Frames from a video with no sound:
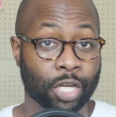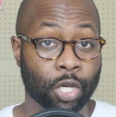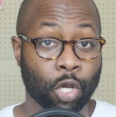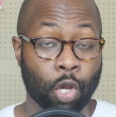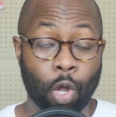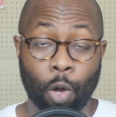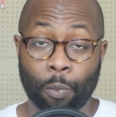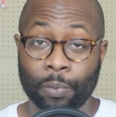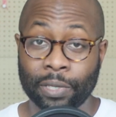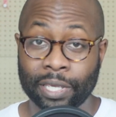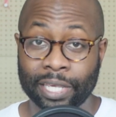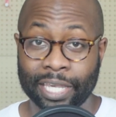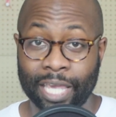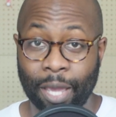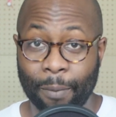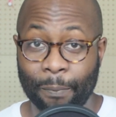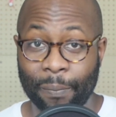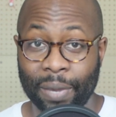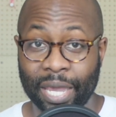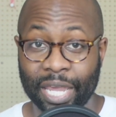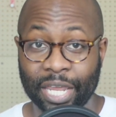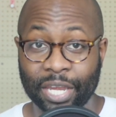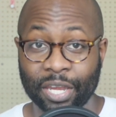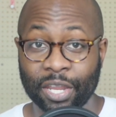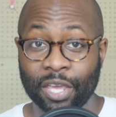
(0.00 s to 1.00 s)
a lobbying
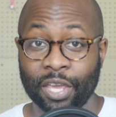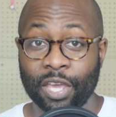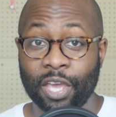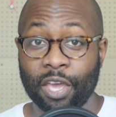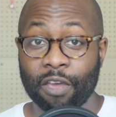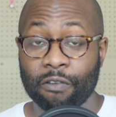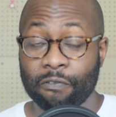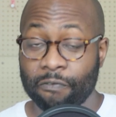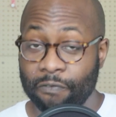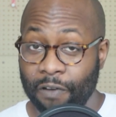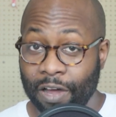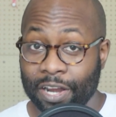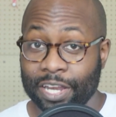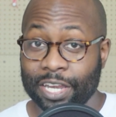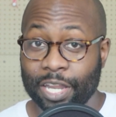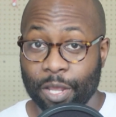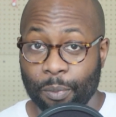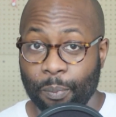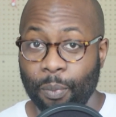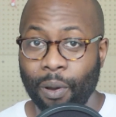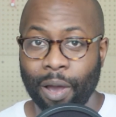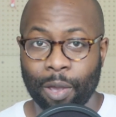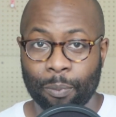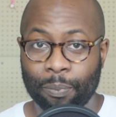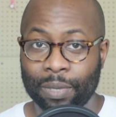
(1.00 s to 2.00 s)
campaign funded
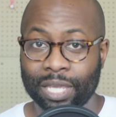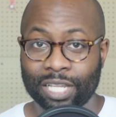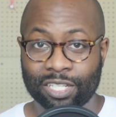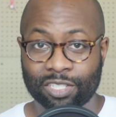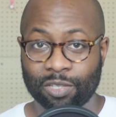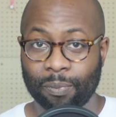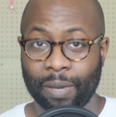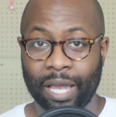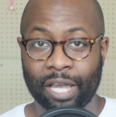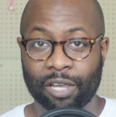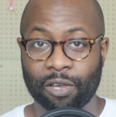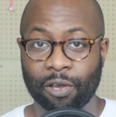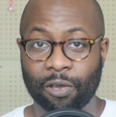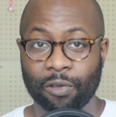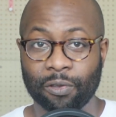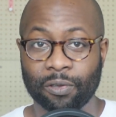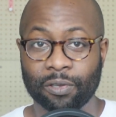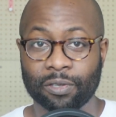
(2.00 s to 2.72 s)
by Big Tobacco.